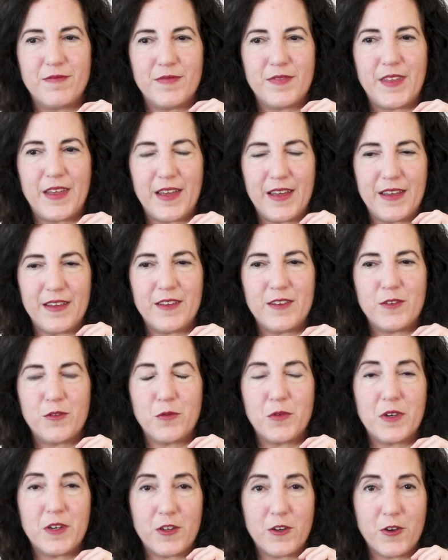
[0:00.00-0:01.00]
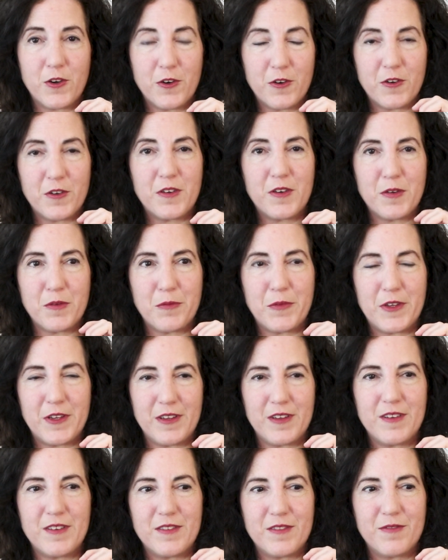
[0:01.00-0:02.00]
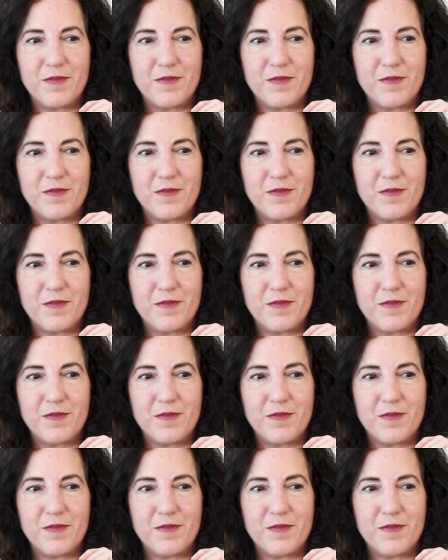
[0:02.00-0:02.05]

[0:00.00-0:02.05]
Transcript: that is what occurred to me.